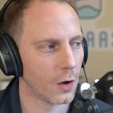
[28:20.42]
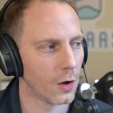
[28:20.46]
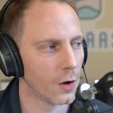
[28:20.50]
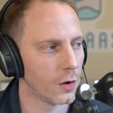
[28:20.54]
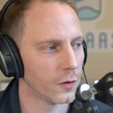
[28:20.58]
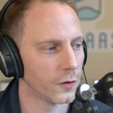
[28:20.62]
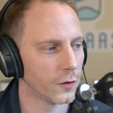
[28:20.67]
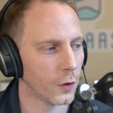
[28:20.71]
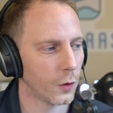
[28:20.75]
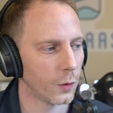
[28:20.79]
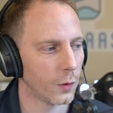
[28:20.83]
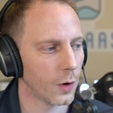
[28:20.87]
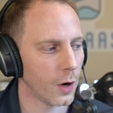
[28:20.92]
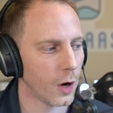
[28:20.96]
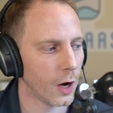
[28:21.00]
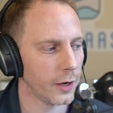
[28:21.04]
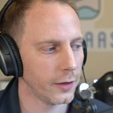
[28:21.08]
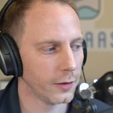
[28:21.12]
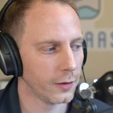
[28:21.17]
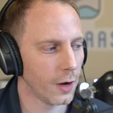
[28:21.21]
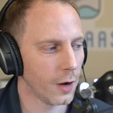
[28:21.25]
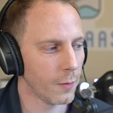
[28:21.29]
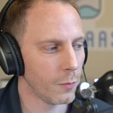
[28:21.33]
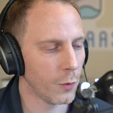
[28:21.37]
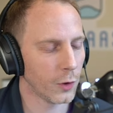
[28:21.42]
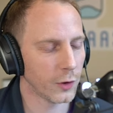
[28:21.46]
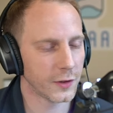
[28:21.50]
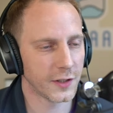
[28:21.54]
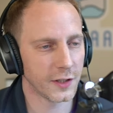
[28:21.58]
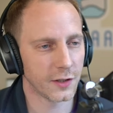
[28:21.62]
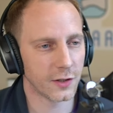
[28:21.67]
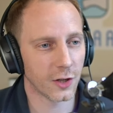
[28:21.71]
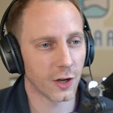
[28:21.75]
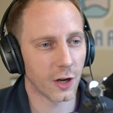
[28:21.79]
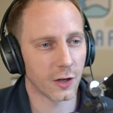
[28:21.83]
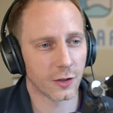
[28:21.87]
So I, am not
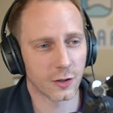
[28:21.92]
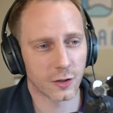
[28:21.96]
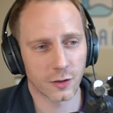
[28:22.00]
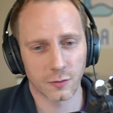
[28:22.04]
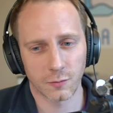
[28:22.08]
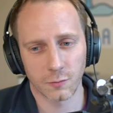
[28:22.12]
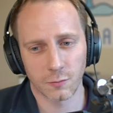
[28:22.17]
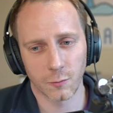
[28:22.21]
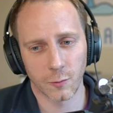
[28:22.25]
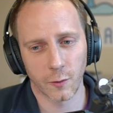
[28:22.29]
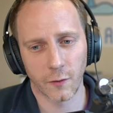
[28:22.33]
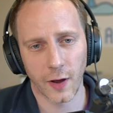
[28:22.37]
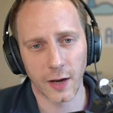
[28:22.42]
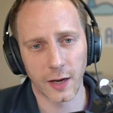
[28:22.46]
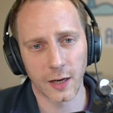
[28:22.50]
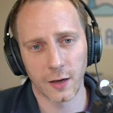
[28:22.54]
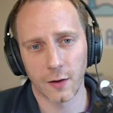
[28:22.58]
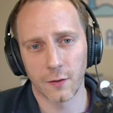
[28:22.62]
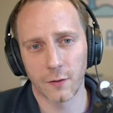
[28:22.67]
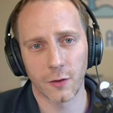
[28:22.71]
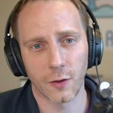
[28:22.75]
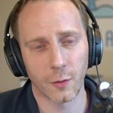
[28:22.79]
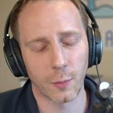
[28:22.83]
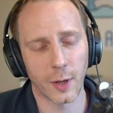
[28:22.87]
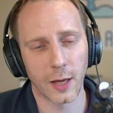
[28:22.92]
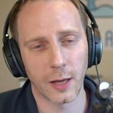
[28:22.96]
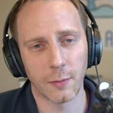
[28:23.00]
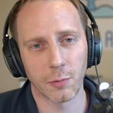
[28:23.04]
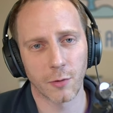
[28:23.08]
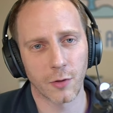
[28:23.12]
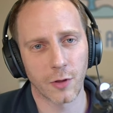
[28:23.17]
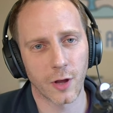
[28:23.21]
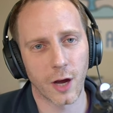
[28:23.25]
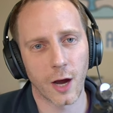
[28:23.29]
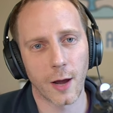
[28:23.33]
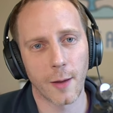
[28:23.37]
in touch with any of the people
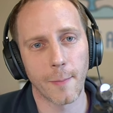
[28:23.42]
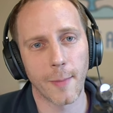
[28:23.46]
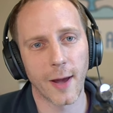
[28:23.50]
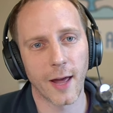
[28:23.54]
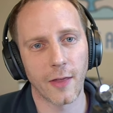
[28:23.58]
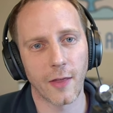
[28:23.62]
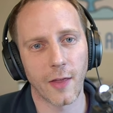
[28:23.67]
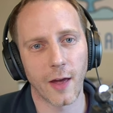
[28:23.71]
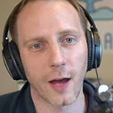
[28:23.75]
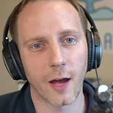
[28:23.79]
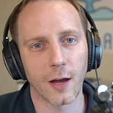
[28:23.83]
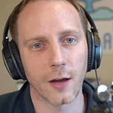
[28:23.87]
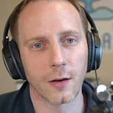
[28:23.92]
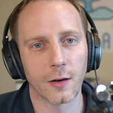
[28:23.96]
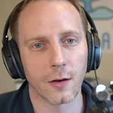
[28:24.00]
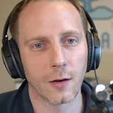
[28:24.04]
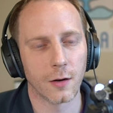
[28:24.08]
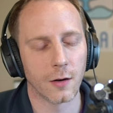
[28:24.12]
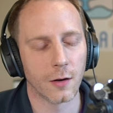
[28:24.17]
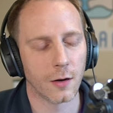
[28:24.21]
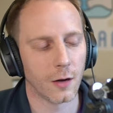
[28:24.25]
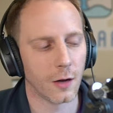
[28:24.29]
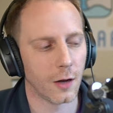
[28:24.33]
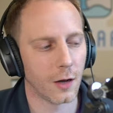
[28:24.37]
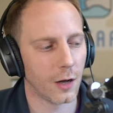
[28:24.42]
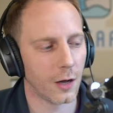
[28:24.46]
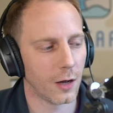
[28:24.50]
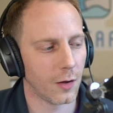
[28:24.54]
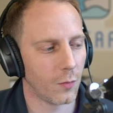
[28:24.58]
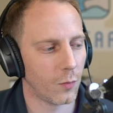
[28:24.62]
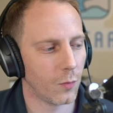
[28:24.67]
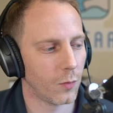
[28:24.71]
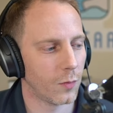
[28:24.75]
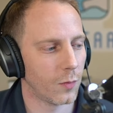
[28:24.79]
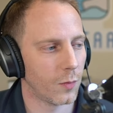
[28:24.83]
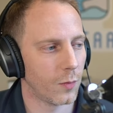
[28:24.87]
that I met there.
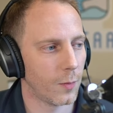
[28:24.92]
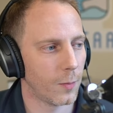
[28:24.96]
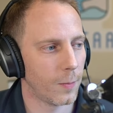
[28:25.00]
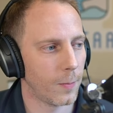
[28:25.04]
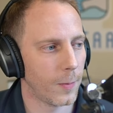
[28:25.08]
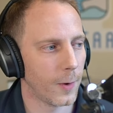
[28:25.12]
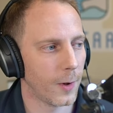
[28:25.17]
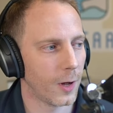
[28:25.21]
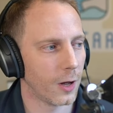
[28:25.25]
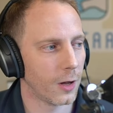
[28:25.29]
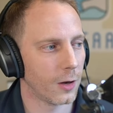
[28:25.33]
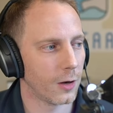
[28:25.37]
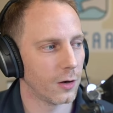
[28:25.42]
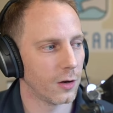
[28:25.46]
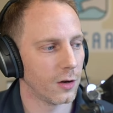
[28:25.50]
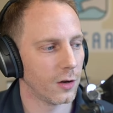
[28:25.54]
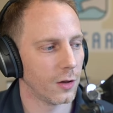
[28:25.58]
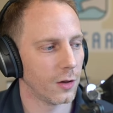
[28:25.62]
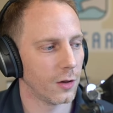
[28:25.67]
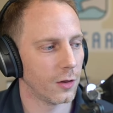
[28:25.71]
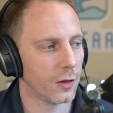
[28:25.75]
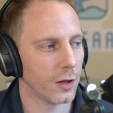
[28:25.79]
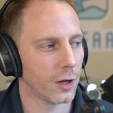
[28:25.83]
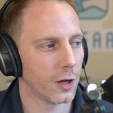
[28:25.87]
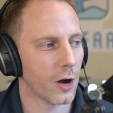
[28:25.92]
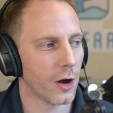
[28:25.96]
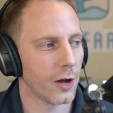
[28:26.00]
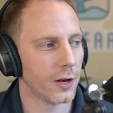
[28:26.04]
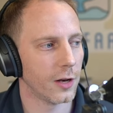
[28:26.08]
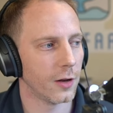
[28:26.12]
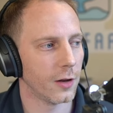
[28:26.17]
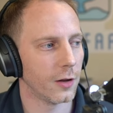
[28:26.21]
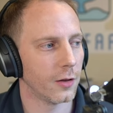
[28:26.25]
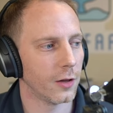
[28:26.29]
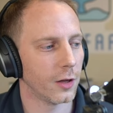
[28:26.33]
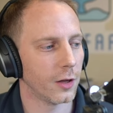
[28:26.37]
Um, the kind
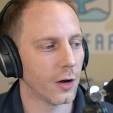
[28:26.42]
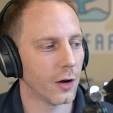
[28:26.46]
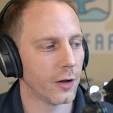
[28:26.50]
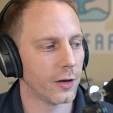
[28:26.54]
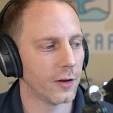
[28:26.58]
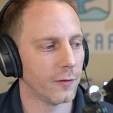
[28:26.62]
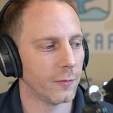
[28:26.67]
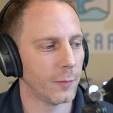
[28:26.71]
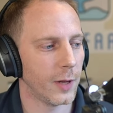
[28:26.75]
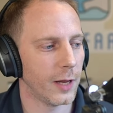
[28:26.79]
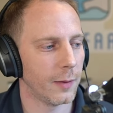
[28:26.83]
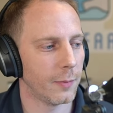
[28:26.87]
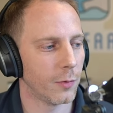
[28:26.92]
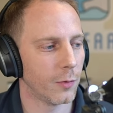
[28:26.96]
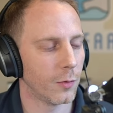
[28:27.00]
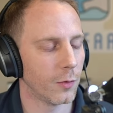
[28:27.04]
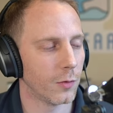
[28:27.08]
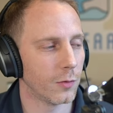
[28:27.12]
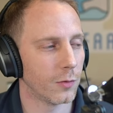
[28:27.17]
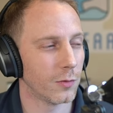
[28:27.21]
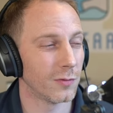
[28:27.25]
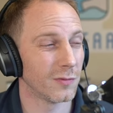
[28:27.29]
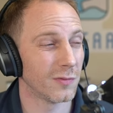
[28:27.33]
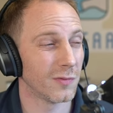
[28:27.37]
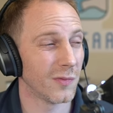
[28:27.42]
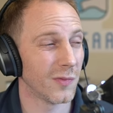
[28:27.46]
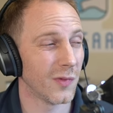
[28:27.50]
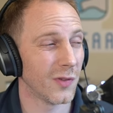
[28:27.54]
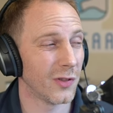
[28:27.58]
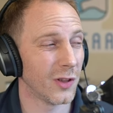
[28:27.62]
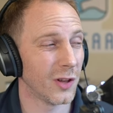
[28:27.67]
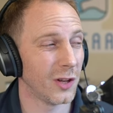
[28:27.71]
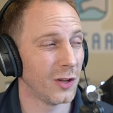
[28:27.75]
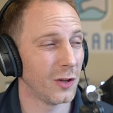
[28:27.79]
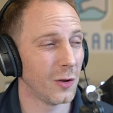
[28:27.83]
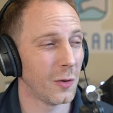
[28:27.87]
of the kind of people
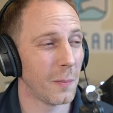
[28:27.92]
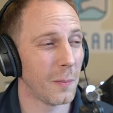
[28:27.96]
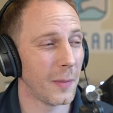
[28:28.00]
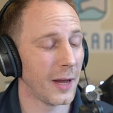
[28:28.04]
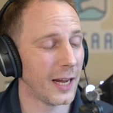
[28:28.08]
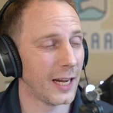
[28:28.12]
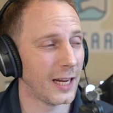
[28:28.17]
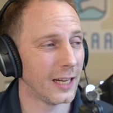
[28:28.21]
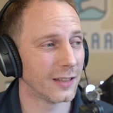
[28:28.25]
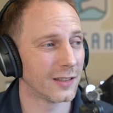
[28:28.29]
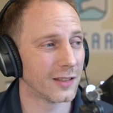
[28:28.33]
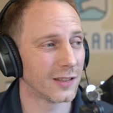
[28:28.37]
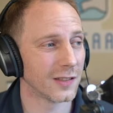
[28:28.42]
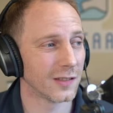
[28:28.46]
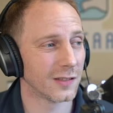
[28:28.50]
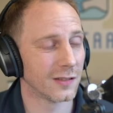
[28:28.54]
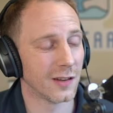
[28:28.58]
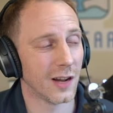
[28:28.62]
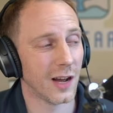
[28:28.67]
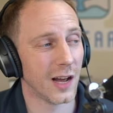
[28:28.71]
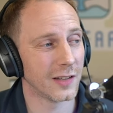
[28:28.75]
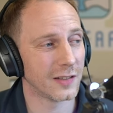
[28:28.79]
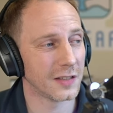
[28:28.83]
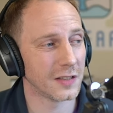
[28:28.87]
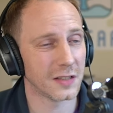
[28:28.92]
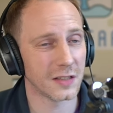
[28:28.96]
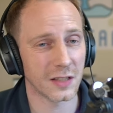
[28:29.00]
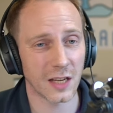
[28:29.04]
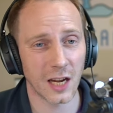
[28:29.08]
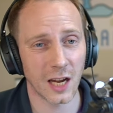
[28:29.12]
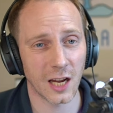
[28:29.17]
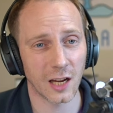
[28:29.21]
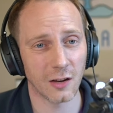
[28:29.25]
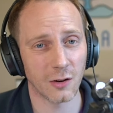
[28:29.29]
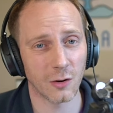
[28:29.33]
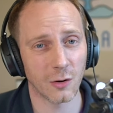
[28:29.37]
that you meet, as I
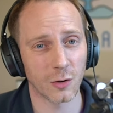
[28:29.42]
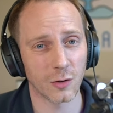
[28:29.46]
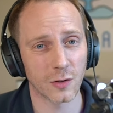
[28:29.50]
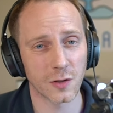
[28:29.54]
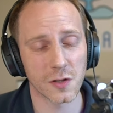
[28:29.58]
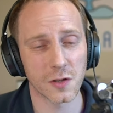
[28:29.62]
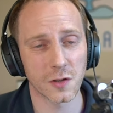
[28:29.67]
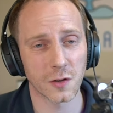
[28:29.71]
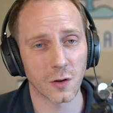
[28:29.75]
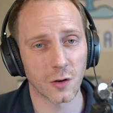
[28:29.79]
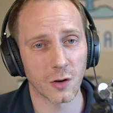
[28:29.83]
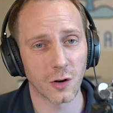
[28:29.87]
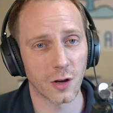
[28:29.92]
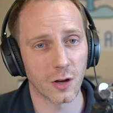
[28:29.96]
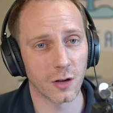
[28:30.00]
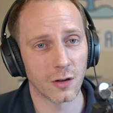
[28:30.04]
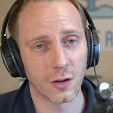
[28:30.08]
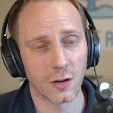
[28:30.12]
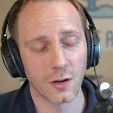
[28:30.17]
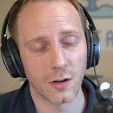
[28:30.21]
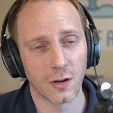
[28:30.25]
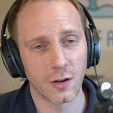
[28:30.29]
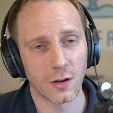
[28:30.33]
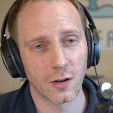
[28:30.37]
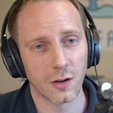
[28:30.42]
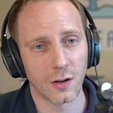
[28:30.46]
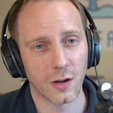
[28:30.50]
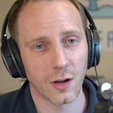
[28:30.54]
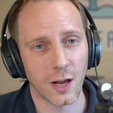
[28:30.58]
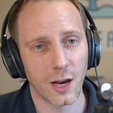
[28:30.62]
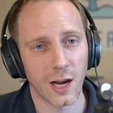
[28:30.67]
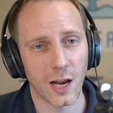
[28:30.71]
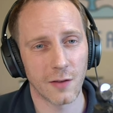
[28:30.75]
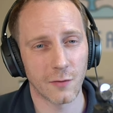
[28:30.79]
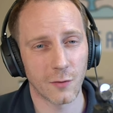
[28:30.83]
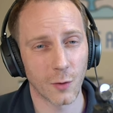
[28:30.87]
say, just on a
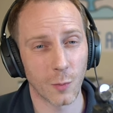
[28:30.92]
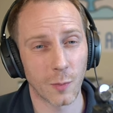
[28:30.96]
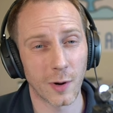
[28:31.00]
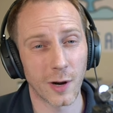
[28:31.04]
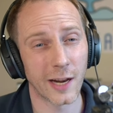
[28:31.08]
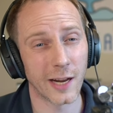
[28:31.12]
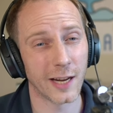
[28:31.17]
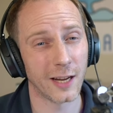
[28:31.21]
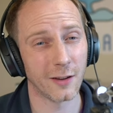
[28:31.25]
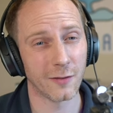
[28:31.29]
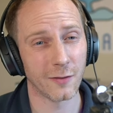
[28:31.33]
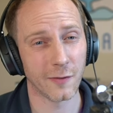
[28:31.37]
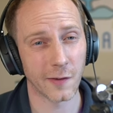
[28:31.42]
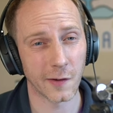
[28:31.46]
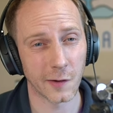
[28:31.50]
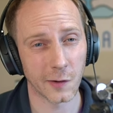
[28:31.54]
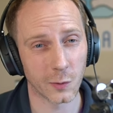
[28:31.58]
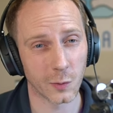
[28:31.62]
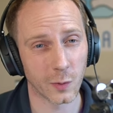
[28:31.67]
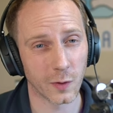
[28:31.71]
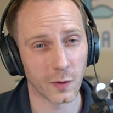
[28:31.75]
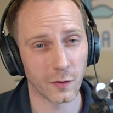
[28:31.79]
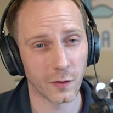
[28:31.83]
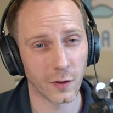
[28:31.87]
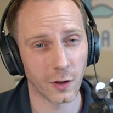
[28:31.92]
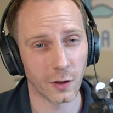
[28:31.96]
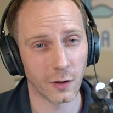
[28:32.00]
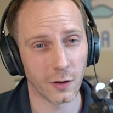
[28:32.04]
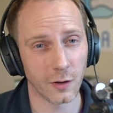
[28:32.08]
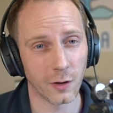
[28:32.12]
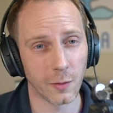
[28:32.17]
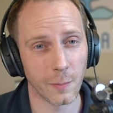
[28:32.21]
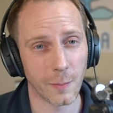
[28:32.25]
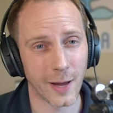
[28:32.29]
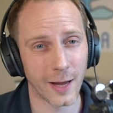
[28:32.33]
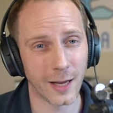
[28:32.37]
a level playing field with you.
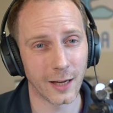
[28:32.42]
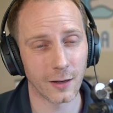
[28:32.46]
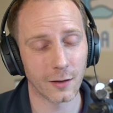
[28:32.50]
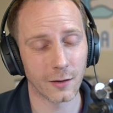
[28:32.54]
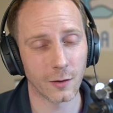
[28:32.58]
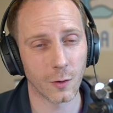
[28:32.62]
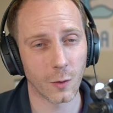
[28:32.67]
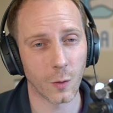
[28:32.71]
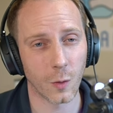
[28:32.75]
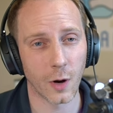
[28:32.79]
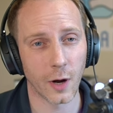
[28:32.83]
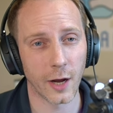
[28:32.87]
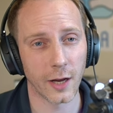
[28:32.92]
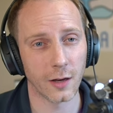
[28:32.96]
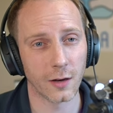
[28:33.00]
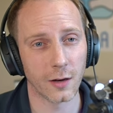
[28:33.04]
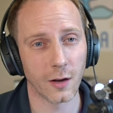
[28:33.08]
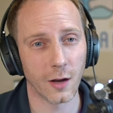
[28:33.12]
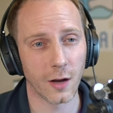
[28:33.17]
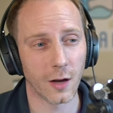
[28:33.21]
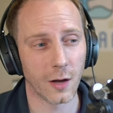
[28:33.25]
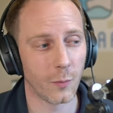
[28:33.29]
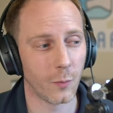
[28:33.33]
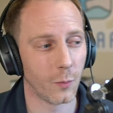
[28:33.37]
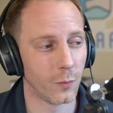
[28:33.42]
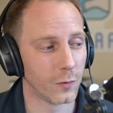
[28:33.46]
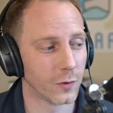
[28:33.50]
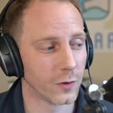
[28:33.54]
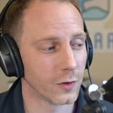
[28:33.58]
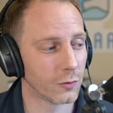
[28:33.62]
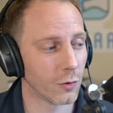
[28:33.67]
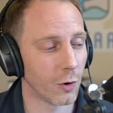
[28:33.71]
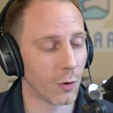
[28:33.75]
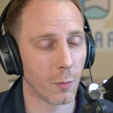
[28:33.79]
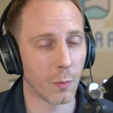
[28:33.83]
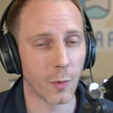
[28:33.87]
You make quite um,
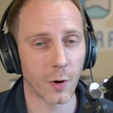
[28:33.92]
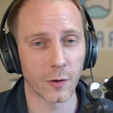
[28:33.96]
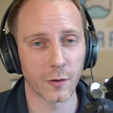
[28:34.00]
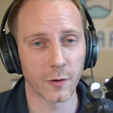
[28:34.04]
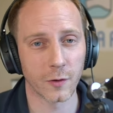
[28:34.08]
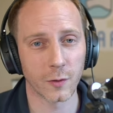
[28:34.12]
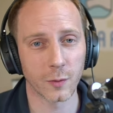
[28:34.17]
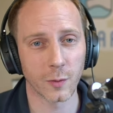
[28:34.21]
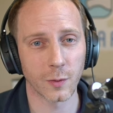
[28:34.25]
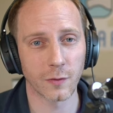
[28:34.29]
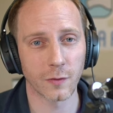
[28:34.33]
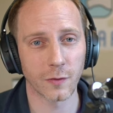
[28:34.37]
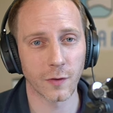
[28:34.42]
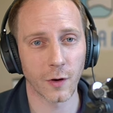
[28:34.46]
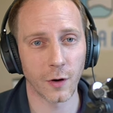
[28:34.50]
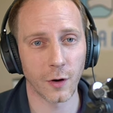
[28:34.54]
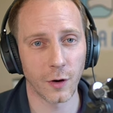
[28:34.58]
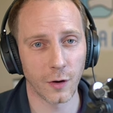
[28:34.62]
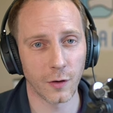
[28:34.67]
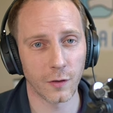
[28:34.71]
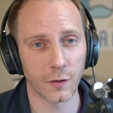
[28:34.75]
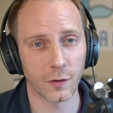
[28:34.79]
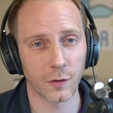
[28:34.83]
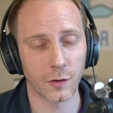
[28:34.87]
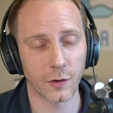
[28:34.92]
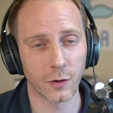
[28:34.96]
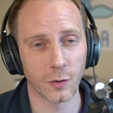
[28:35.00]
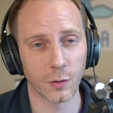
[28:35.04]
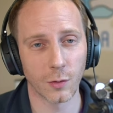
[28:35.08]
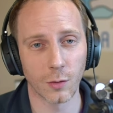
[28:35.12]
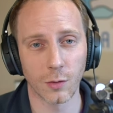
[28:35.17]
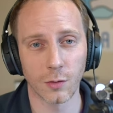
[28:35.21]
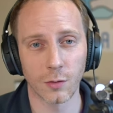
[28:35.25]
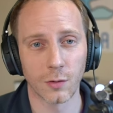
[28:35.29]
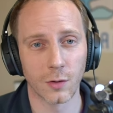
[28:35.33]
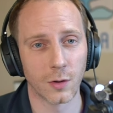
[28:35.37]
strong bonds with folks.
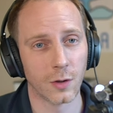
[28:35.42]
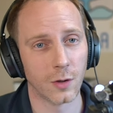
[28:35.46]
You're